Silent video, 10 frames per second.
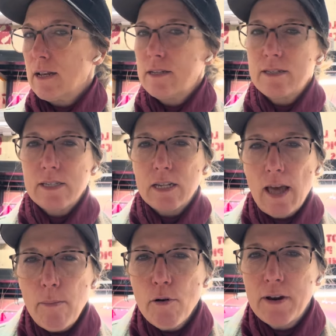
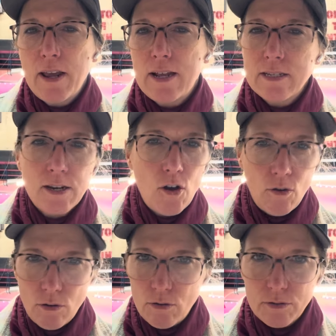Celebrity is an
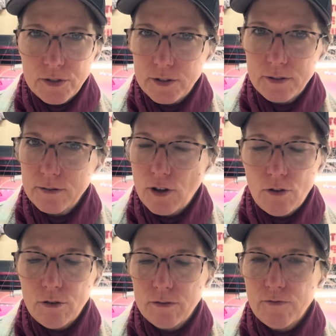old
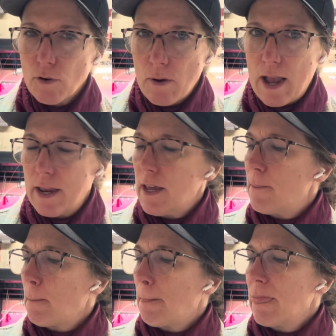variety,
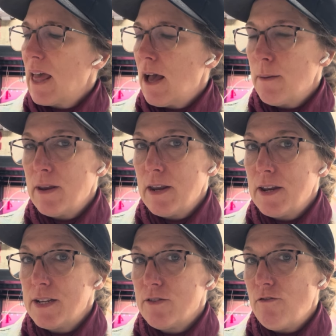and it
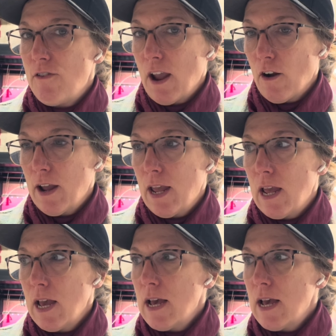is very